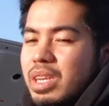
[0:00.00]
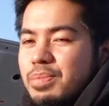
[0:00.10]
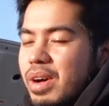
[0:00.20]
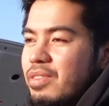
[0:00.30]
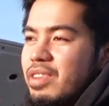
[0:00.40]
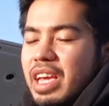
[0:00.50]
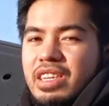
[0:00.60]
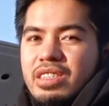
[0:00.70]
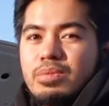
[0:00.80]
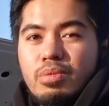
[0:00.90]
any
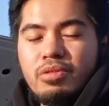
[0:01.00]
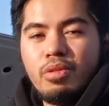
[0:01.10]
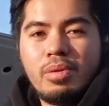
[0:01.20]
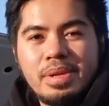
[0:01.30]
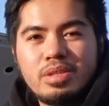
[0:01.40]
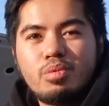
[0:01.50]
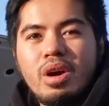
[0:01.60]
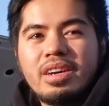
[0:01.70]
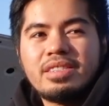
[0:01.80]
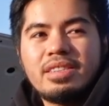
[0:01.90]
modifications
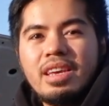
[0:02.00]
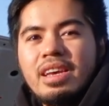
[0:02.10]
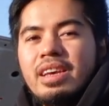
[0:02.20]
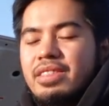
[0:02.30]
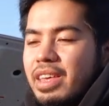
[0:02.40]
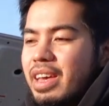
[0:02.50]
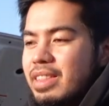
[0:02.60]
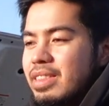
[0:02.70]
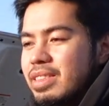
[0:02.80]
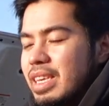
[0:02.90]
performance-wise, then
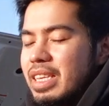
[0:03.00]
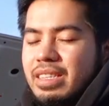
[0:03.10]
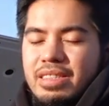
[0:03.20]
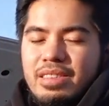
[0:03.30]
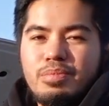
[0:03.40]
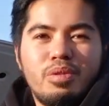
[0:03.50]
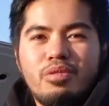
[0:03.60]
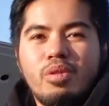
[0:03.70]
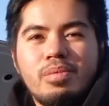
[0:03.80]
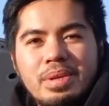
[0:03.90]
it, the
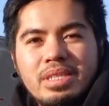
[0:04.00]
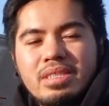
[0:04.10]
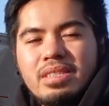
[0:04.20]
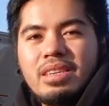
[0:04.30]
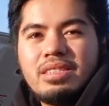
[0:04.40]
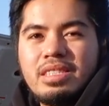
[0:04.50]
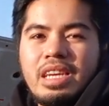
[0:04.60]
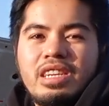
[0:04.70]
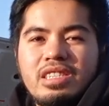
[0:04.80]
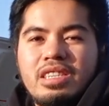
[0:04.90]
performance
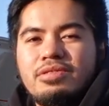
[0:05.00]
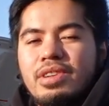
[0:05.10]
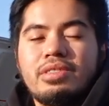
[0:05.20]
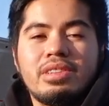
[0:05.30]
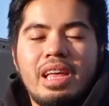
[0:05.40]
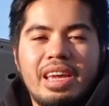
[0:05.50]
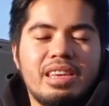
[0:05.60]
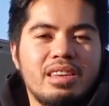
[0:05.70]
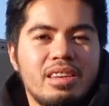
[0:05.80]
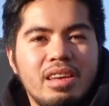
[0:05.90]
stage is very
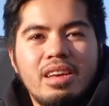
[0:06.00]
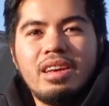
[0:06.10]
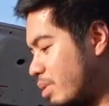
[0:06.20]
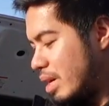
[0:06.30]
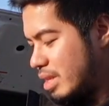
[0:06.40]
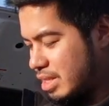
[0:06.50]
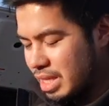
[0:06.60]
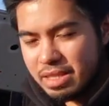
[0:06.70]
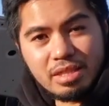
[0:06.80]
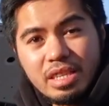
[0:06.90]
lacking. But
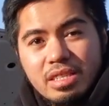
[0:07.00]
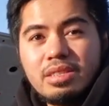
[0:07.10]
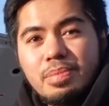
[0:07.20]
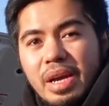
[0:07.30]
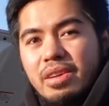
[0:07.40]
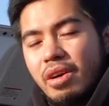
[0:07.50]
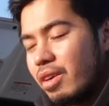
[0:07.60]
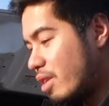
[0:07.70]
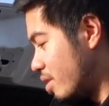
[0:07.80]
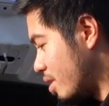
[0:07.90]
since this is my
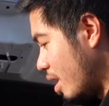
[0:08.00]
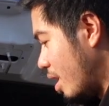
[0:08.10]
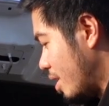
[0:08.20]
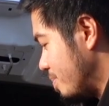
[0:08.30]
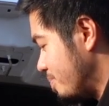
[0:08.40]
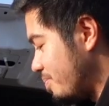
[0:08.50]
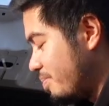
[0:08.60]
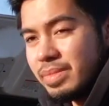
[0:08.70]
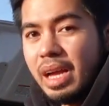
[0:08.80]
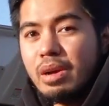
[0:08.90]
car, um,
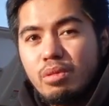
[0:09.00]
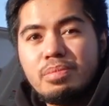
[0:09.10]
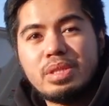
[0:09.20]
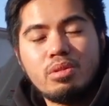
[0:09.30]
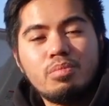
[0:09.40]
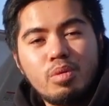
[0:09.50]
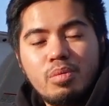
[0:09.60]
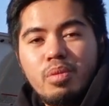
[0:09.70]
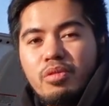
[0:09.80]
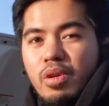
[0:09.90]
I will be doing more
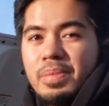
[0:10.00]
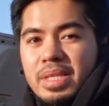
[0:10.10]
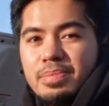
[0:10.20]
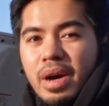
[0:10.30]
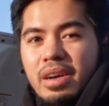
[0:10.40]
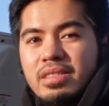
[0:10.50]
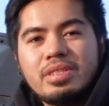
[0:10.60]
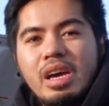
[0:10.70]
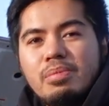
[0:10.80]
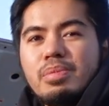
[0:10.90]
performance mods
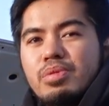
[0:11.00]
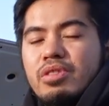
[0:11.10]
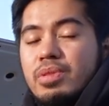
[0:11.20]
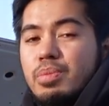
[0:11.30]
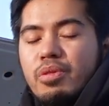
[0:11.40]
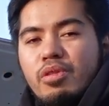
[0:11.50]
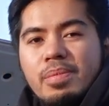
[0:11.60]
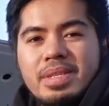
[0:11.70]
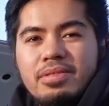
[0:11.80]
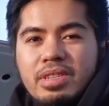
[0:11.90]
to help improve the
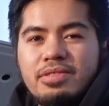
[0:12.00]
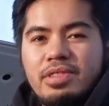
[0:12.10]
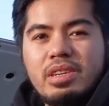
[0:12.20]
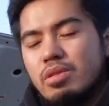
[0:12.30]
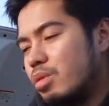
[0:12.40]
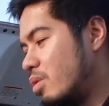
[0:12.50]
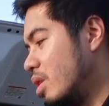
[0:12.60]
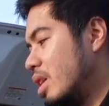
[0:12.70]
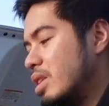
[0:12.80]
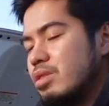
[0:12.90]
performance of this vehicle.
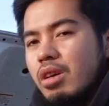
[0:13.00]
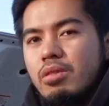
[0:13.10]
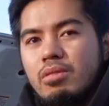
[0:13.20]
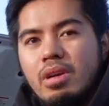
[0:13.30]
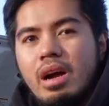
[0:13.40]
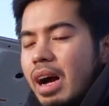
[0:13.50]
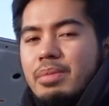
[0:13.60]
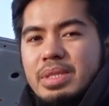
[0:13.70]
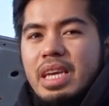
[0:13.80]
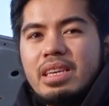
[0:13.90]
So I'll
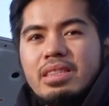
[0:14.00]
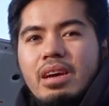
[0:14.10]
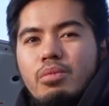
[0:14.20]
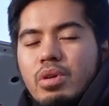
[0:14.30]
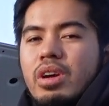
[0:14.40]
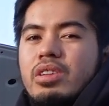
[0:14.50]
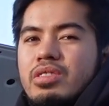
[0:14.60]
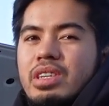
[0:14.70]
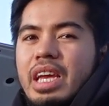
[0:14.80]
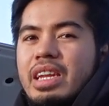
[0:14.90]
be taking that one
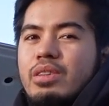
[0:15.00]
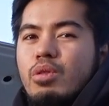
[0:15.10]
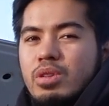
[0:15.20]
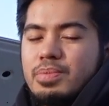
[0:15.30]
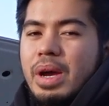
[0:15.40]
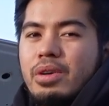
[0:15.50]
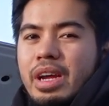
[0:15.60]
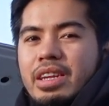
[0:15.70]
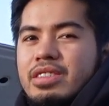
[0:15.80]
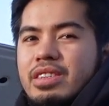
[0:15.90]
hundred eighty horsepower
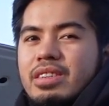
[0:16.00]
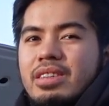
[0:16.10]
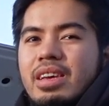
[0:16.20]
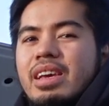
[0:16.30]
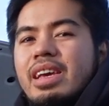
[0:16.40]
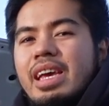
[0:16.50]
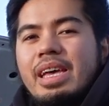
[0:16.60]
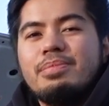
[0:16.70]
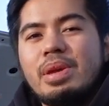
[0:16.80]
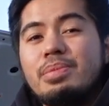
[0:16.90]
engine
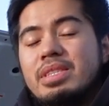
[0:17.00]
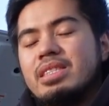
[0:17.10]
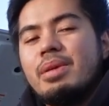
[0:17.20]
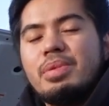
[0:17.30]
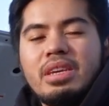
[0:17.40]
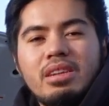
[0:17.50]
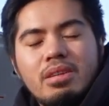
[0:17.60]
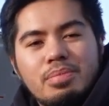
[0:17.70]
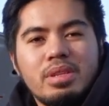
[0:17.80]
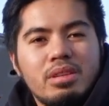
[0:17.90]
and maybe stepping it
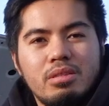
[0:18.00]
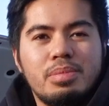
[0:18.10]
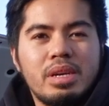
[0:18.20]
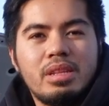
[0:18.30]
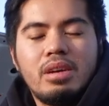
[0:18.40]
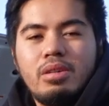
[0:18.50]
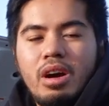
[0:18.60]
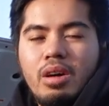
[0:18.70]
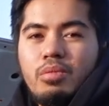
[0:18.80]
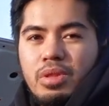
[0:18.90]
up a little bit
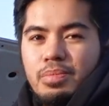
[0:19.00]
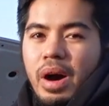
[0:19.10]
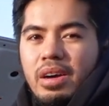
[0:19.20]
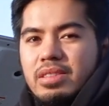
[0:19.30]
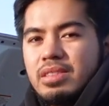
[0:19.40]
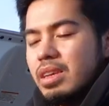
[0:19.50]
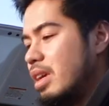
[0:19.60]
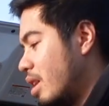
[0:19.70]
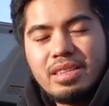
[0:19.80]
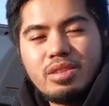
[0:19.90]
uh, with mods.
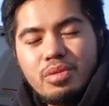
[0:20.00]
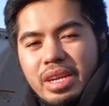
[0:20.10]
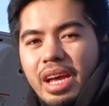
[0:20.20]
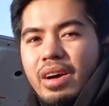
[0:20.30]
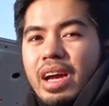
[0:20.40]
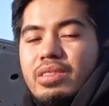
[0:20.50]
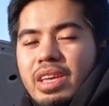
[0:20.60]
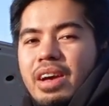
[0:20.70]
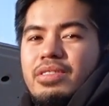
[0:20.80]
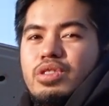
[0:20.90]
So right now I only
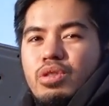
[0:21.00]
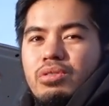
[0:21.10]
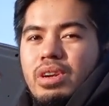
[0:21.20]
have a short